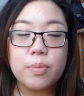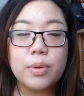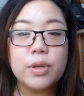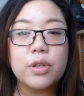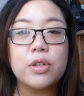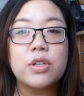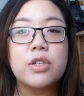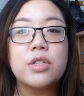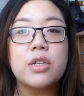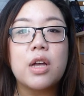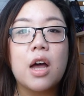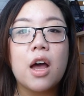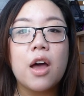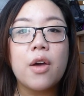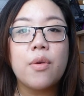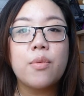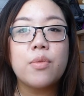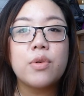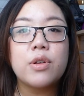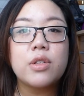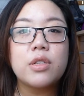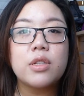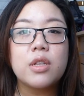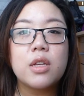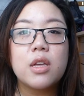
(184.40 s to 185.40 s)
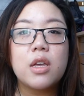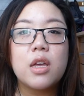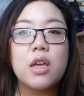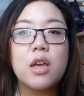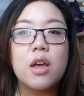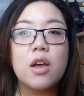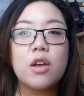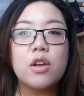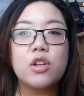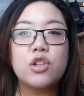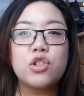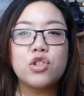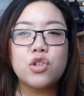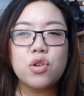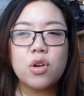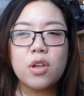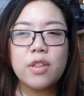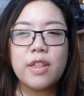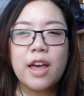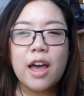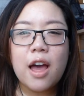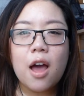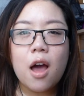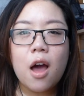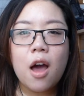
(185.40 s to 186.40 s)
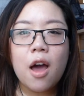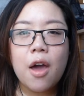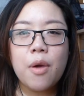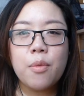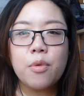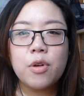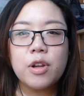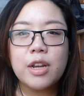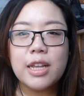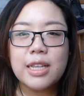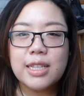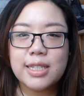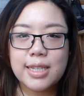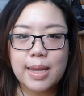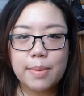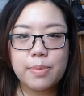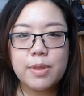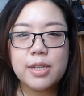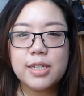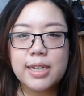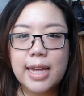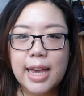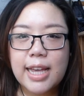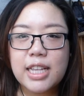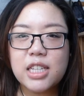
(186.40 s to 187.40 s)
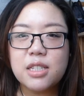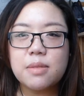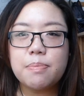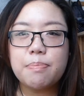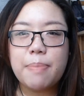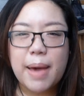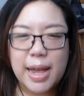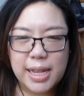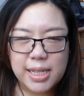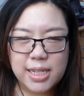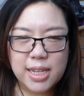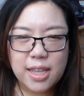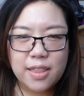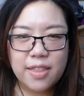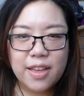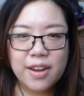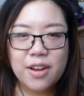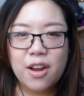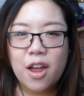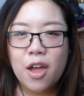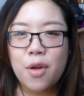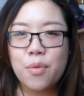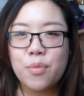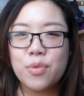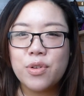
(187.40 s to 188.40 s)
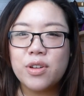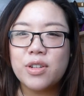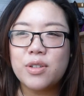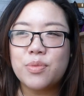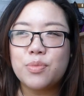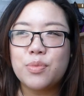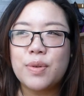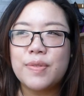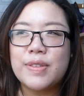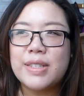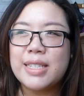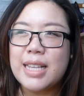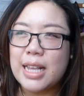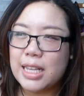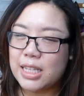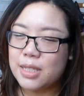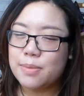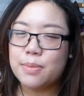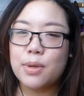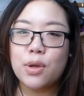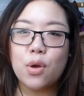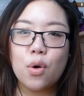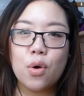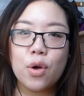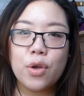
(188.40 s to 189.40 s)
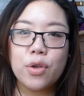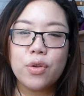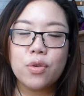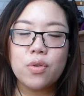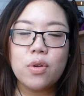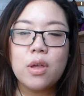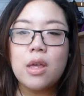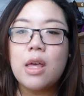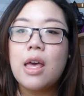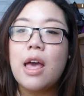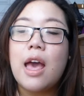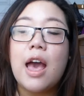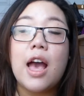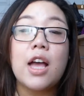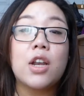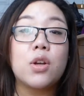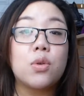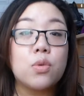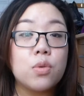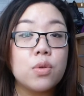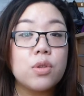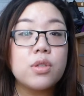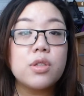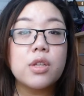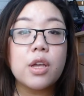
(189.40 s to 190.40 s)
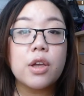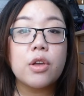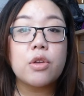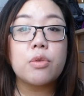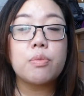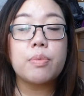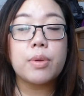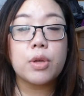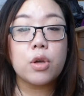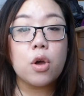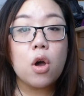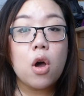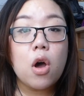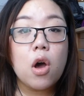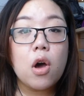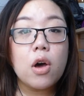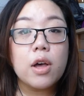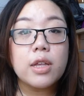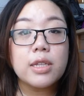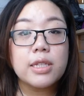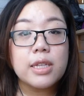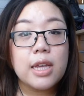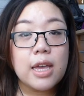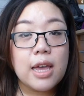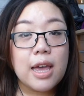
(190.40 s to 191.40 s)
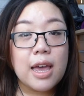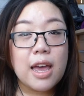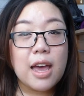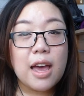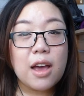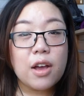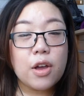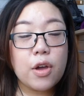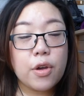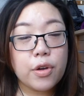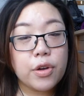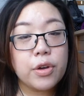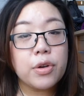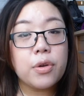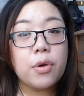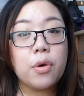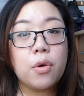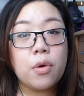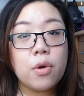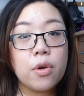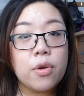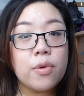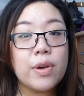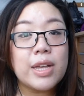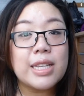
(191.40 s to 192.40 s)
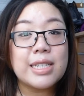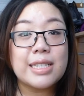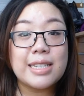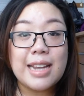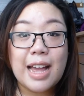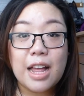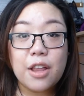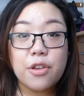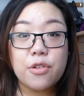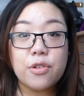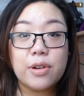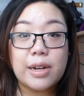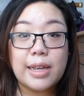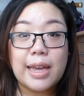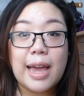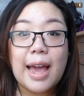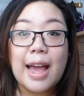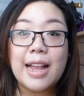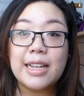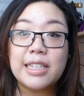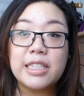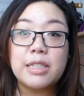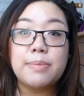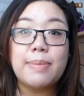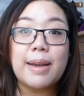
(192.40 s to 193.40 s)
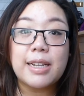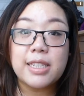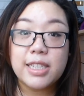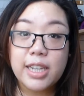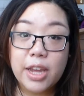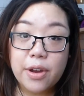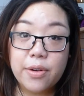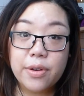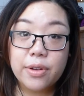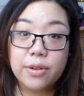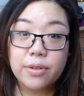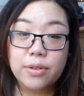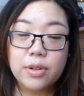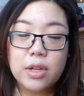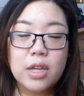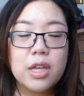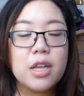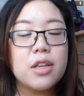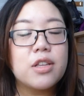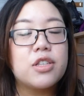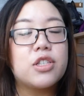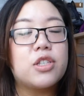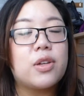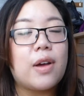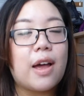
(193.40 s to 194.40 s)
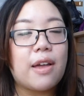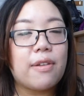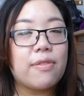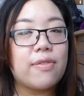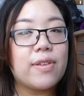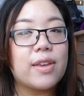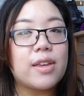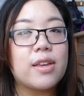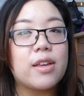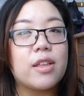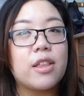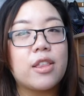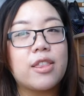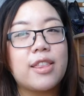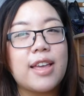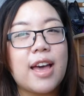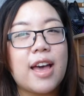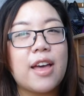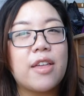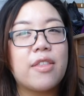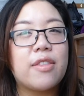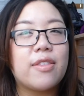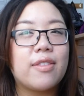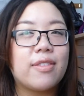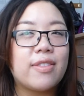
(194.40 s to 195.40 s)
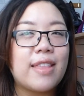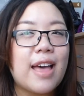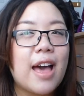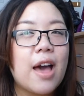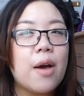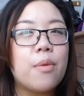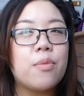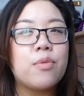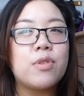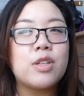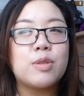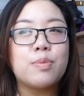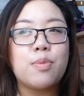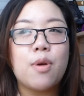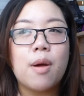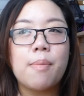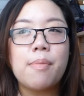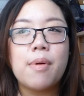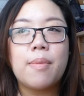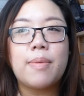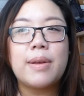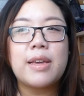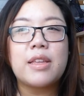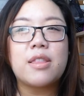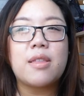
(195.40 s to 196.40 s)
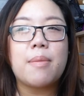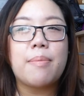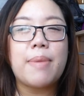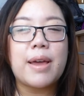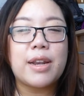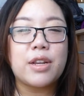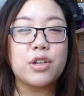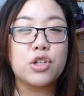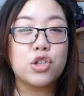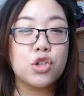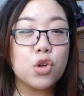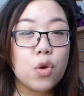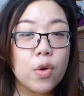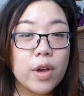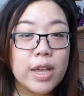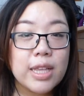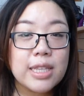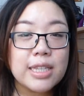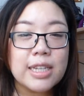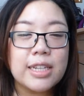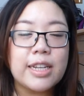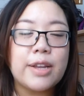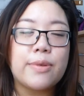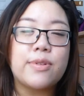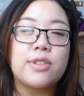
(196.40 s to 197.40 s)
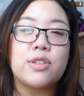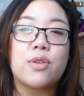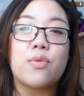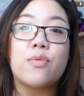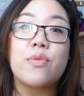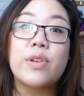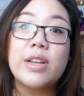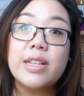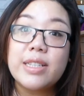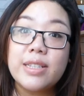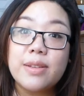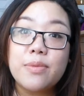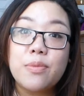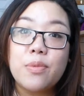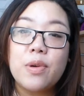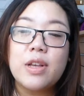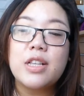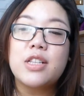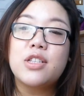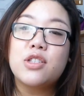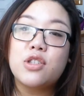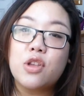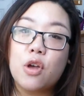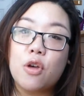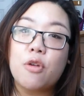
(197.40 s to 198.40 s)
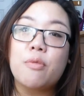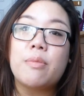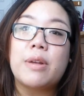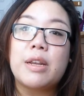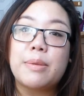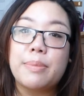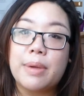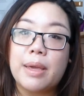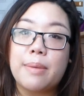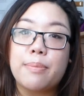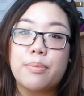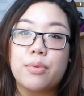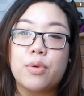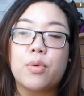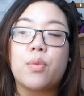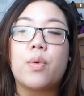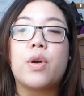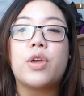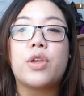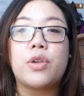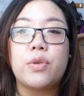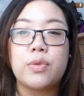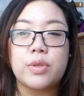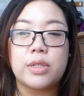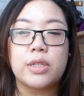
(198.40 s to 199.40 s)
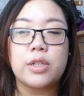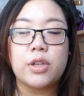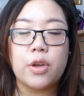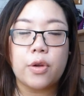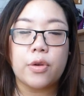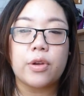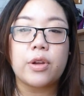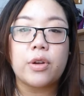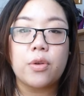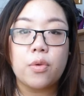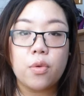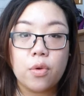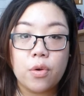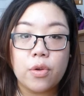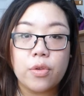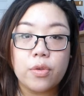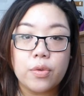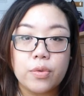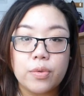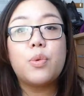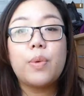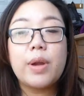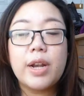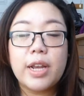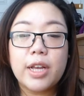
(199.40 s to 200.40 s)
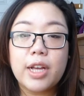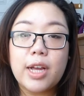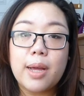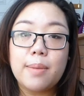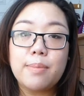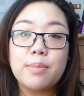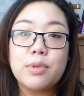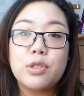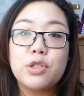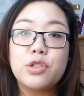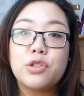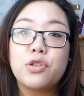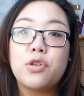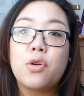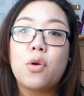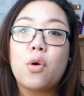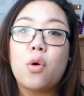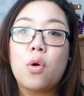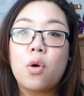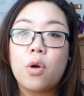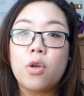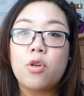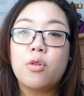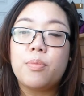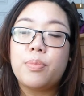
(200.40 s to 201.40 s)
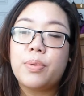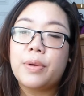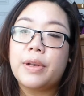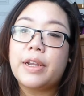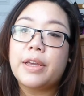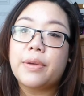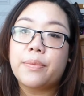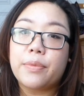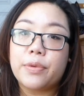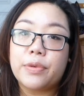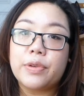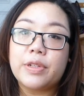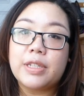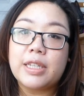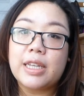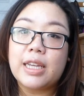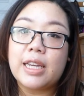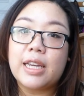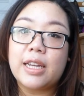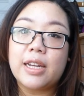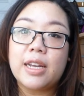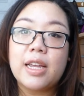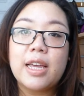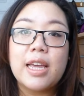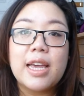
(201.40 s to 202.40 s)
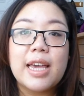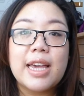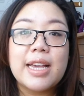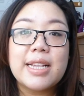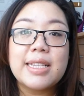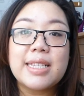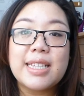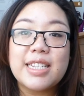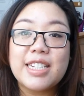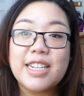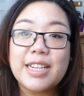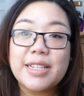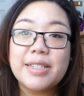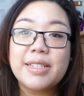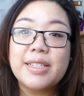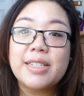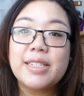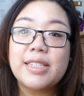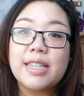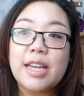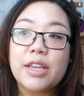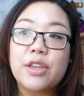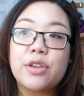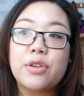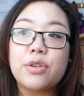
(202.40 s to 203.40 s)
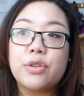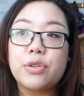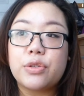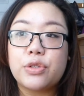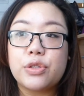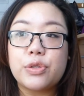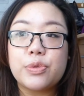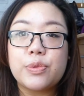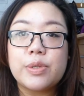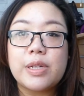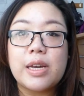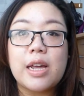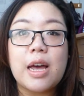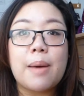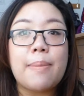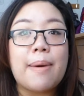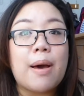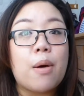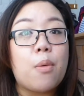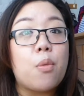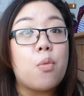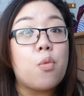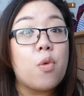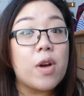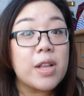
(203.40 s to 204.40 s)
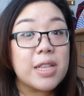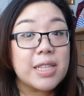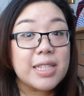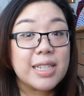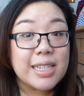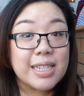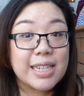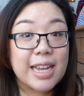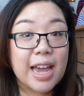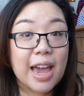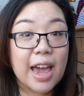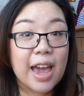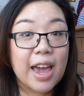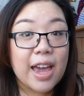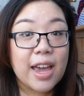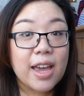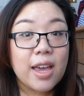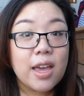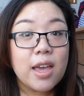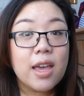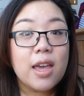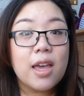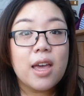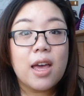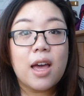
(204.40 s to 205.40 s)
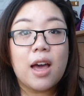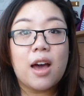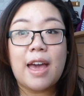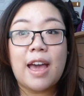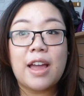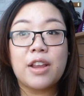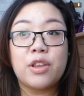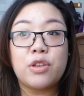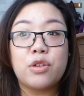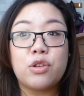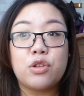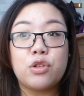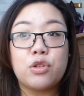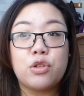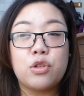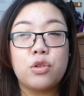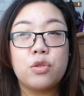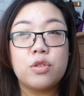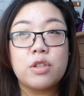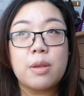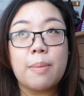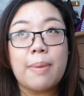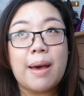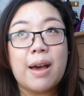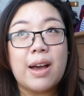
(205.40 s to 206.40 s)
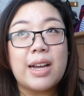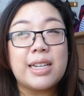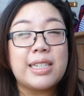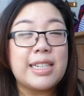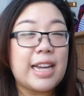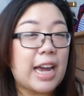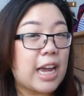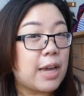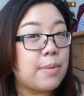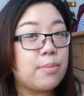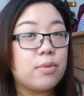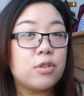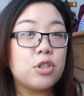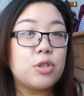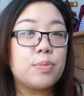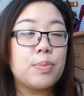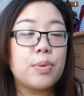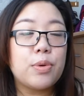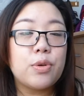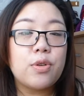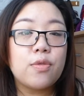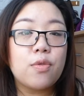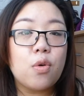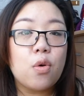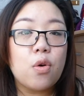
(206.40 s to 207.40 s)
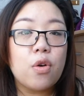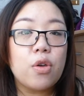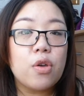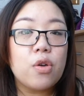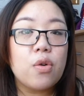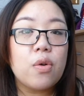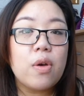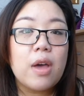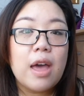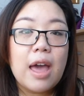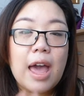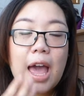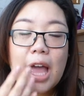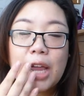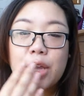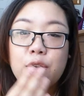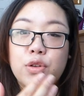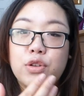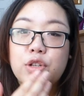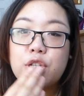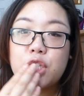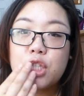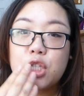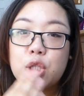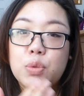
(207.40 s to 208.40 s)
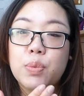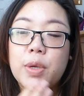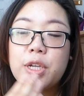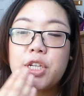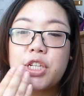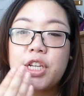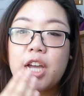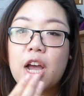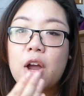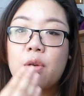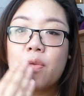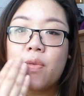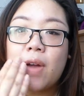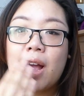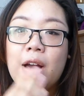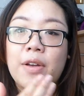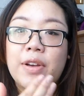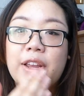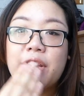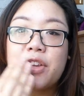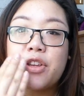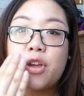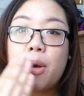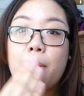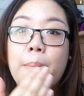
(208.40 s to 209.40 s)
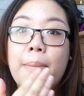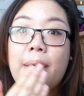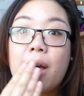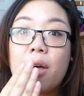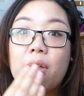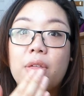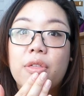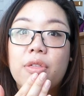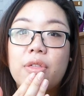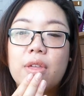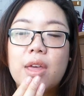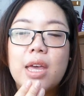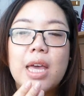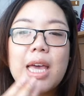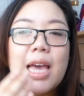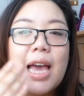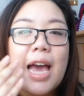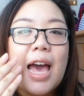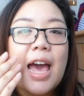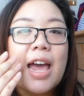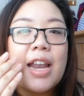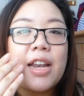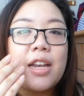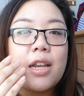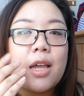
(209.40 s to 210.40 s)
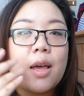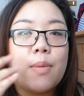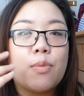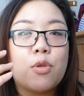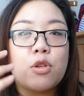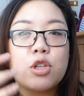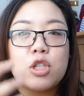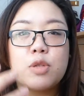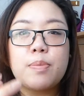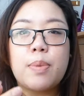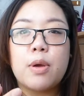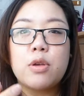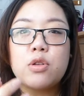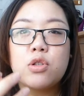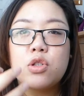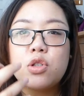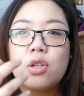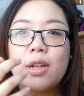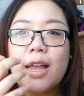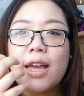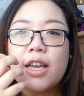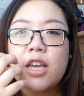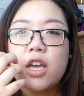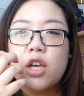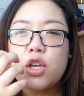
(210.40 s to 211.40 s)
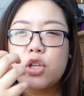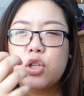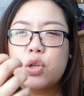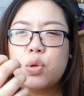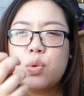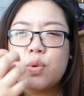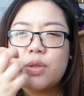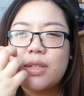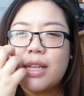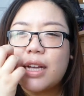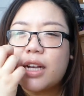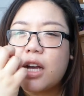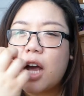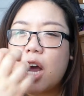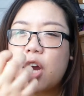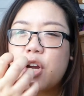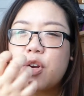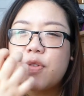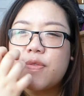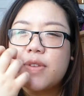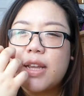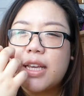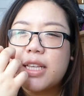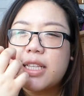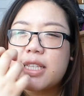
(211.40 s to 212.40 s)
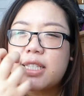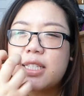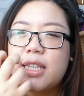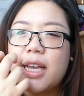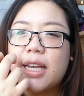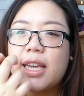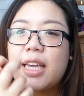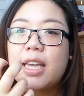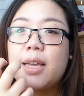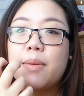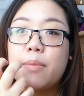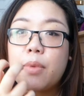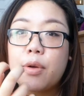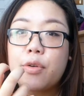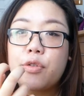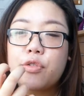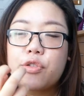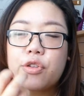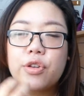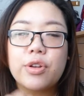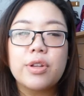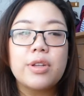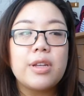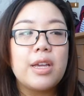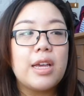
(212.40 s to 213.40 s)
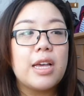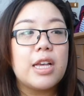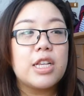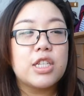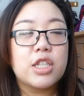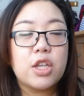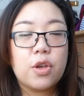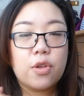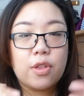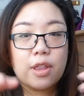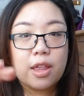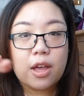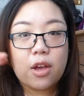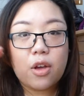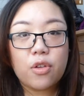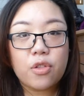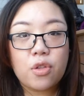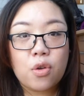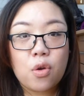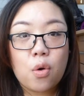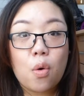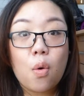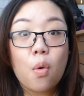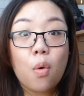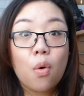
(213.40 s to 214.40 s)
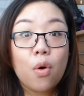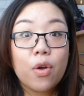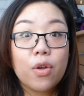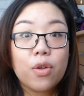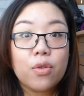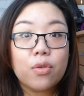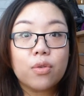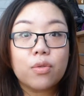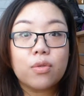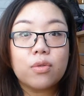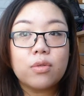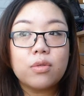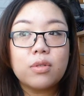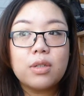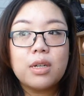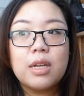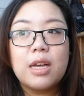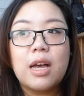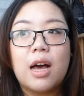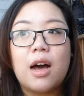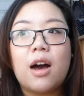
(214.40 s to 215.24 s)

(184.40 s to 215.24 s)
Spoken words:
because I was sure that I would accept the taste better than I would with sesame oil, and also because coconut oil is naturally antibacterial. So I figured that that was probably the better choice, and there was a reason why so many people were using coconut oil. So when it comes to your oil pulling routine, it's suggested that you do it about once a day, and you use about a tablespoon of oil, and you just swish it around in your mouth. And you're supposed to like use a kind of like sucking motion so that the oil